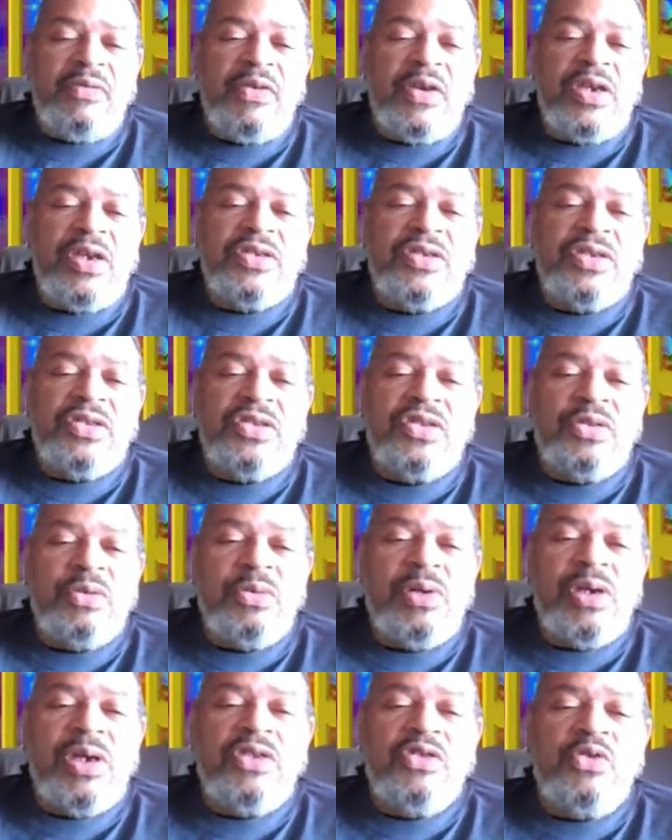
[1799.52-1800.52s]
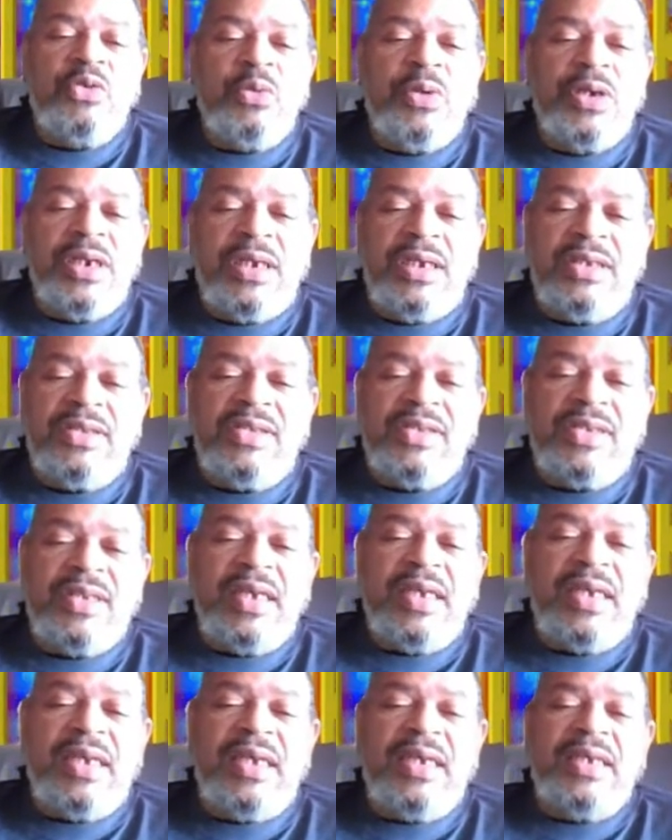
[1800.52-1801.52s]
Ephesians 3 and 20
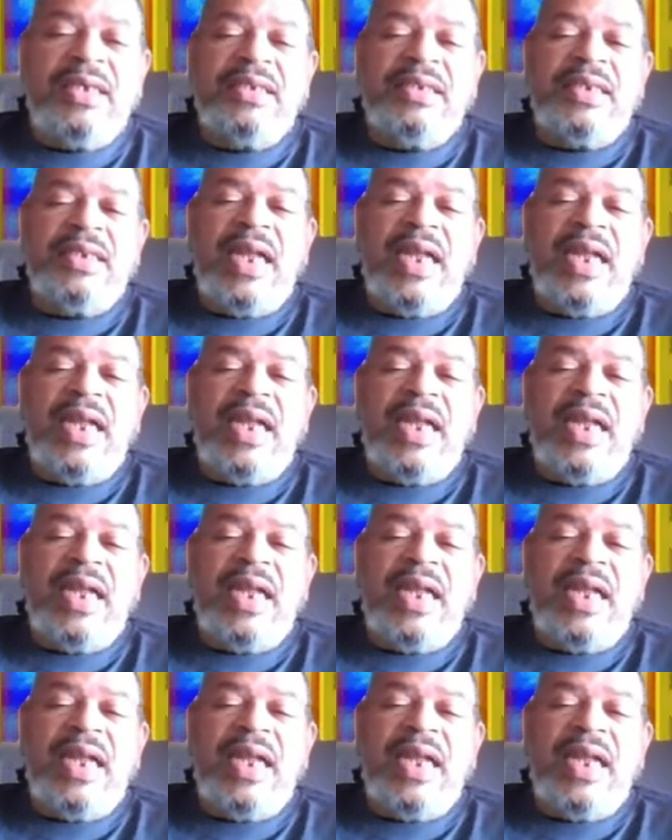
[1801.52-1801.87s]
says,